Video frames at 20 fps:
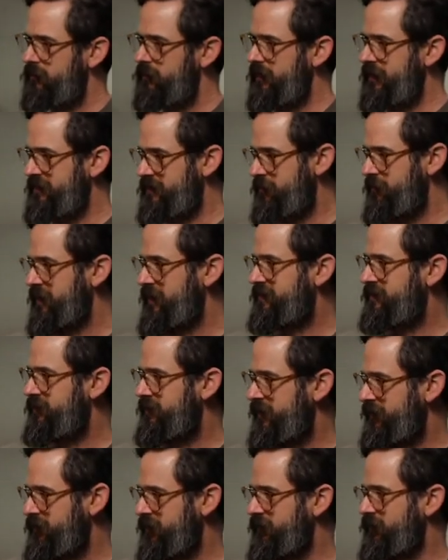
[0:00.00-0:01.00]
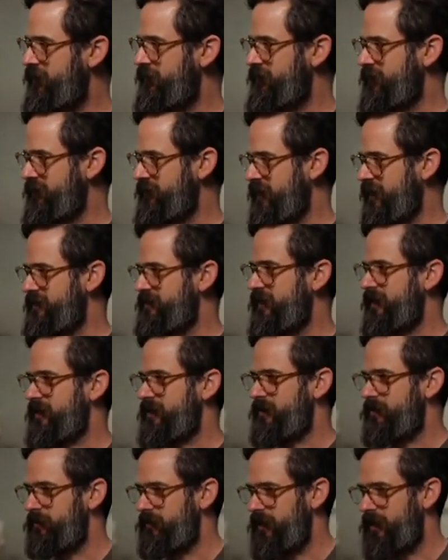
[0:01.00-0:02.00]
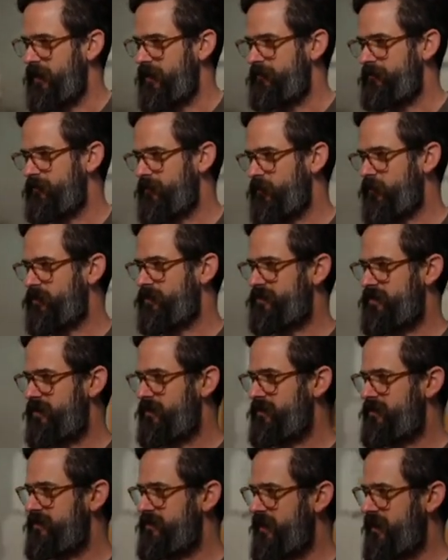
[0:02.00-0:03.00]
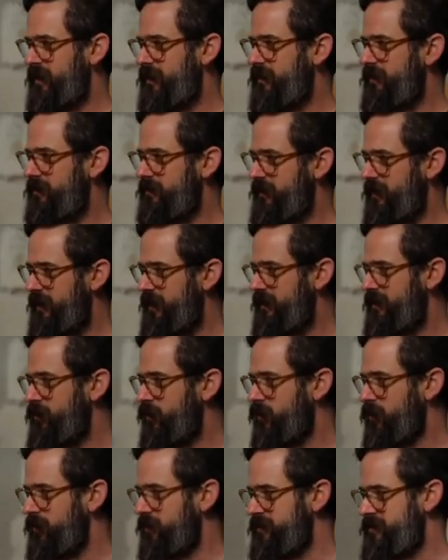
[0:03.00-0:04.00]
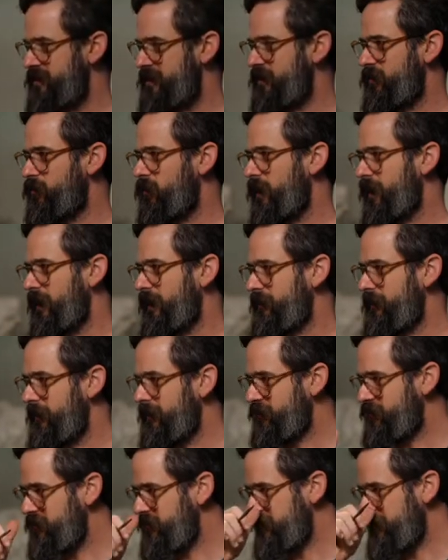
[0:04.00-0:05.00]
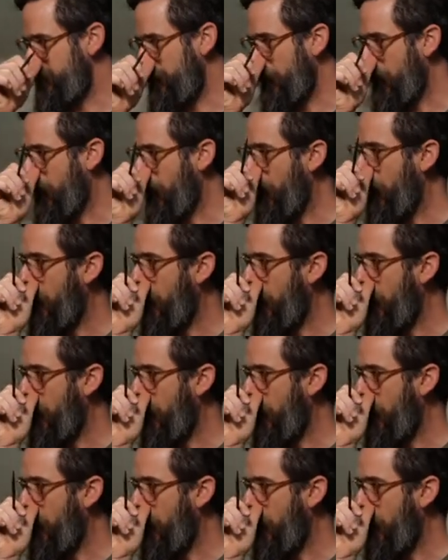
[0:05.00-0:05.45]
It's a mix of 50-50 titanium. Yeah, the result is like a lead or a zinc white. Interesting.